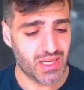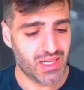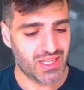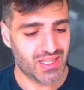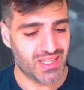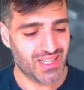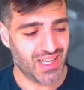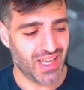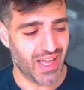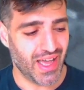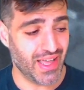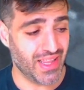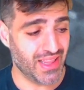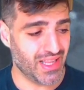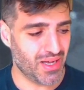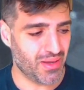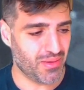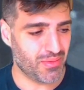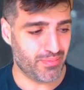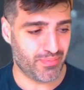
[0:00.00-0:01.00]
And
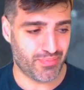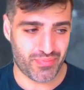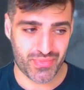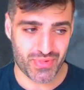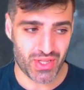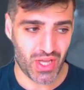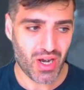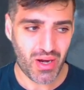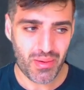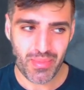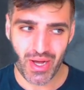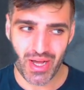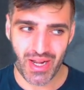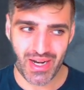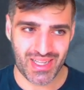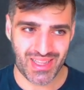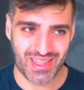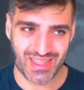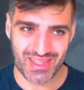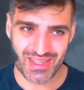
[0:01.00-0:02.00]
thought about
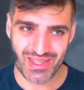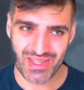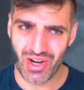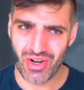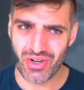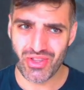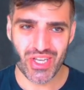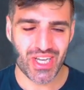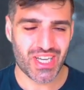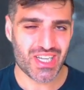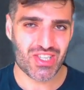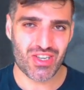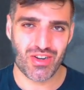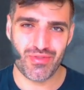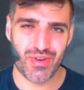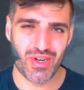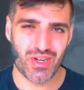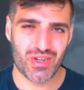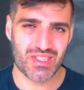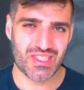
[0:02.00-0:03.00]
it, and our decks are
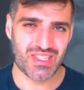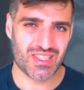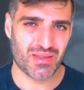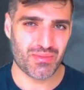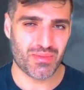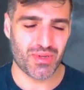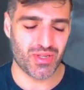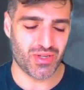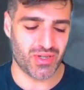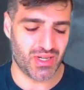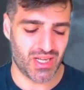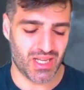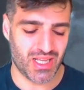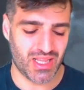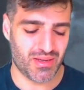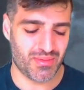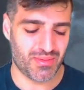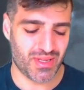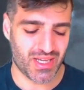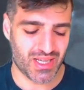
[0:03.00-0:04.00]
very similar. And
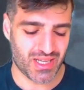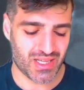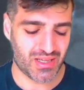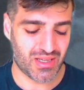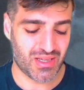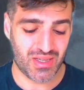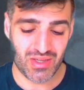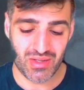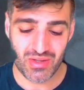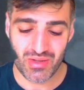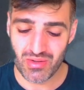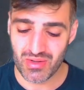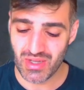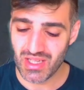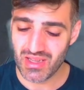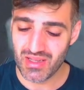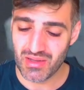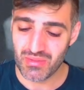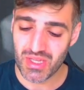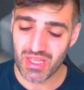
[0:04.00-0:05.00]
I'm like, you know
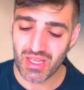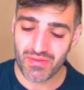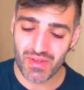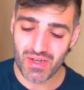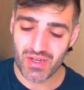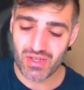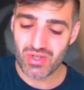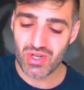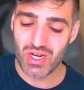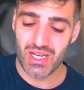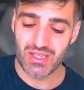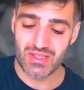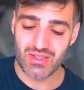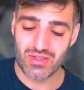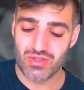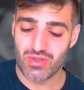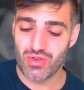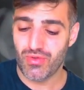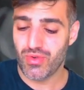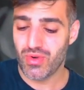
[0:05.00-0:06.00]
what, let me give it a try.
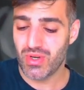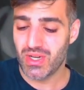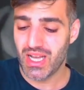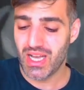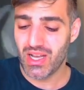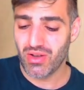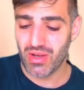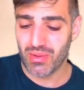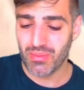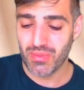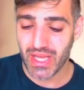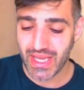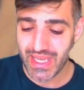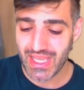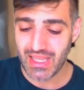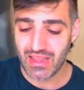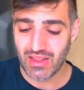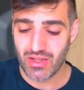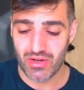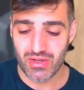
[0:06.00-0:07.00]
So for now, I'm
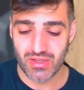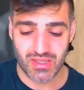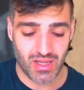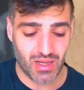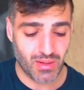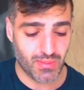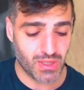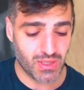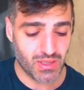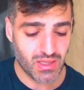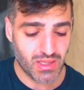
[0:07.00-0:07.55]
liking Aratama.